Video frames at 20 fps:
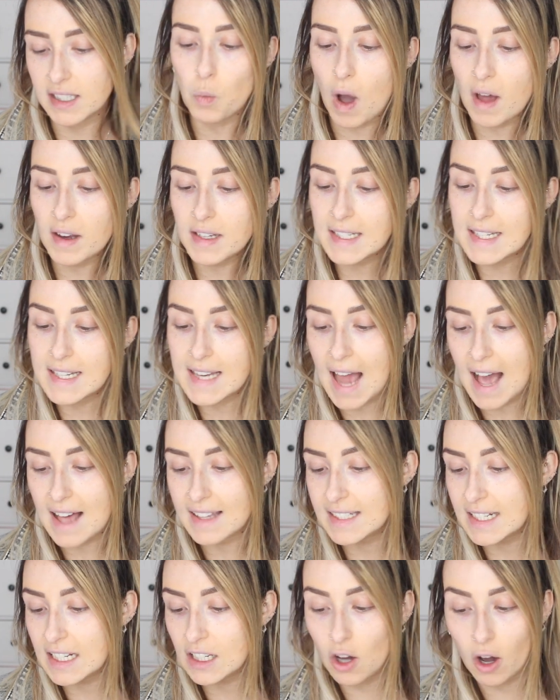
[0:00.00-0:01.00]
Want
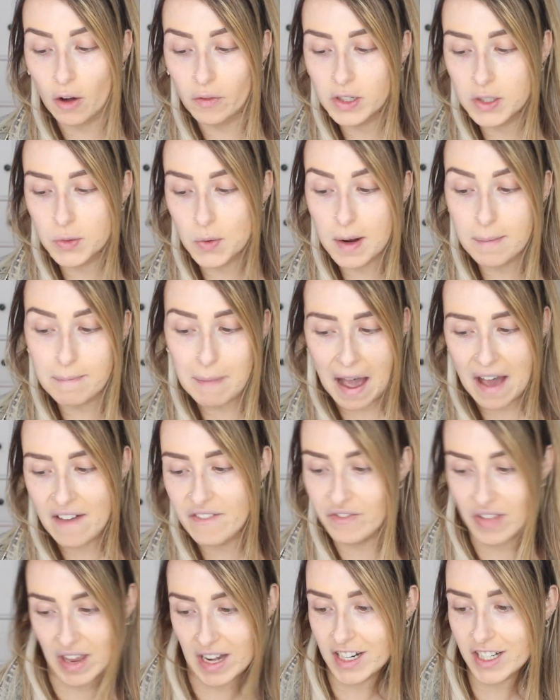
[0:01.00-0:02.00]
lasting coverage with a matte
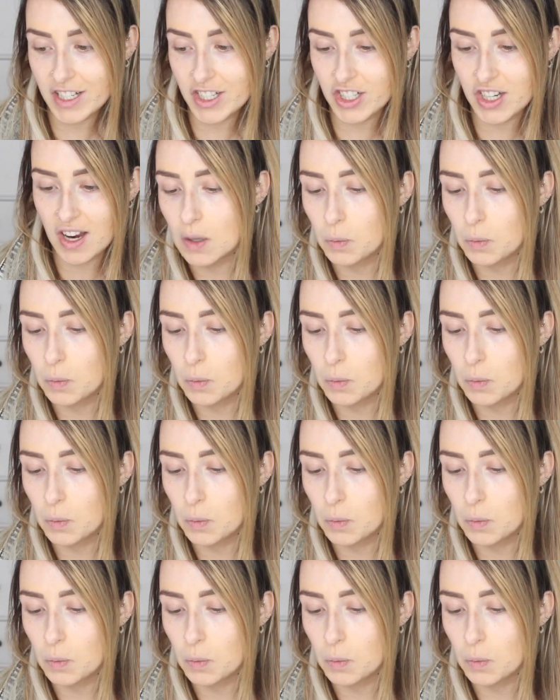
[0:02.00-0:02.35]
finish,